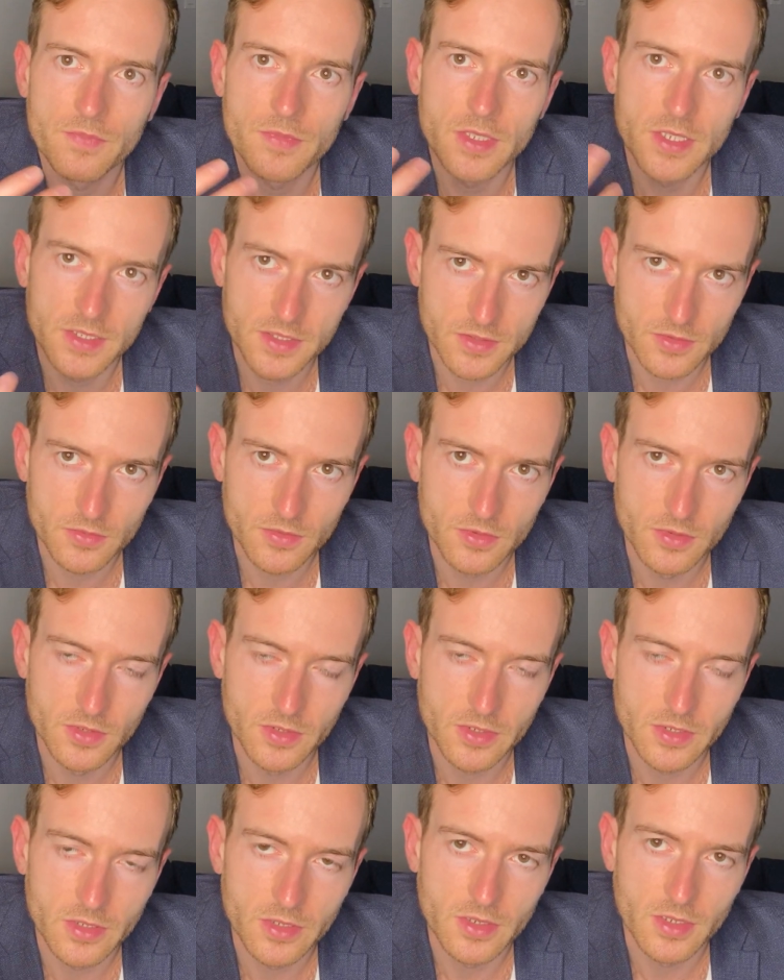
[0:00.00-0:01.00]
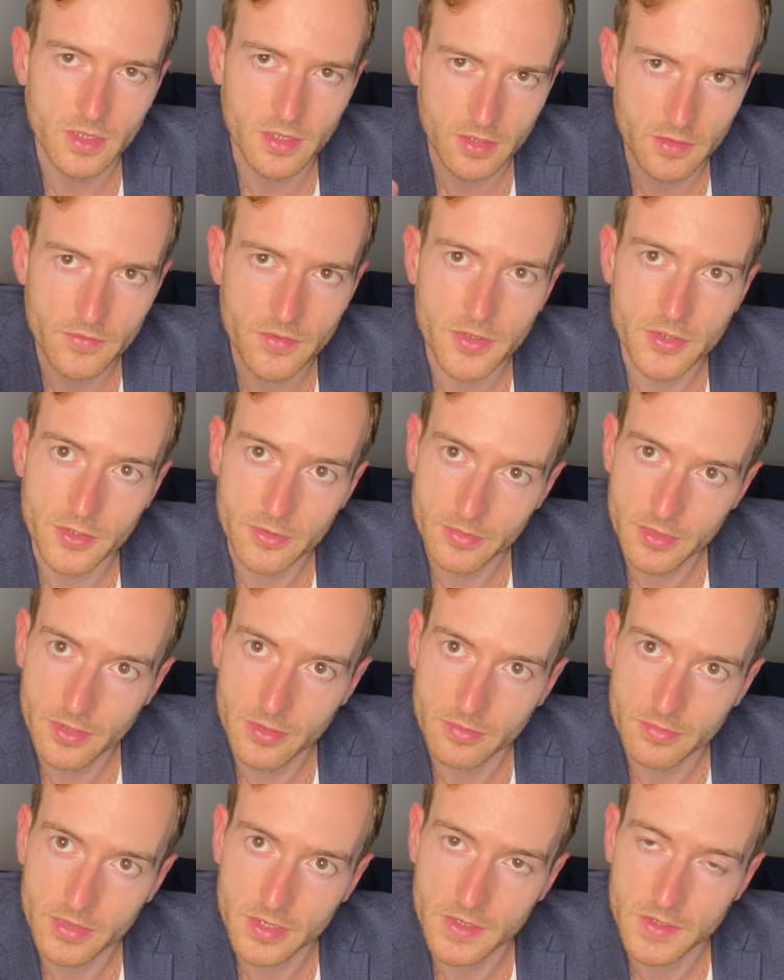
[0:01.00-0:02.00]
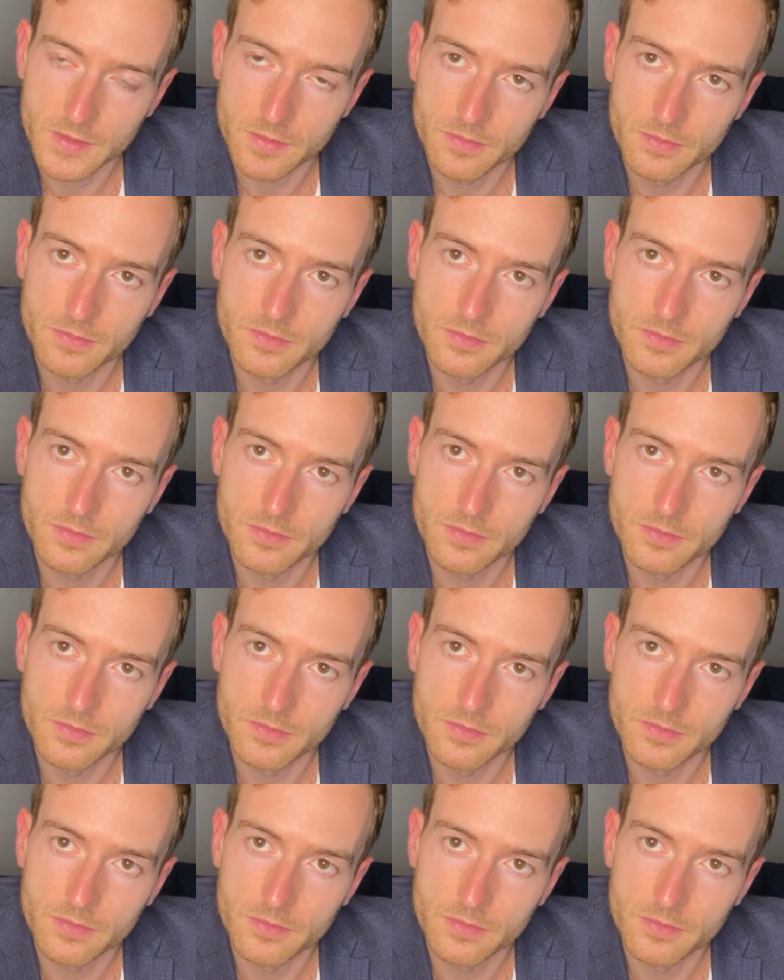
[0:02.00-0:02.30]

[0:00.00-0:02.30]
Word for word: is the ruler of the new moon because,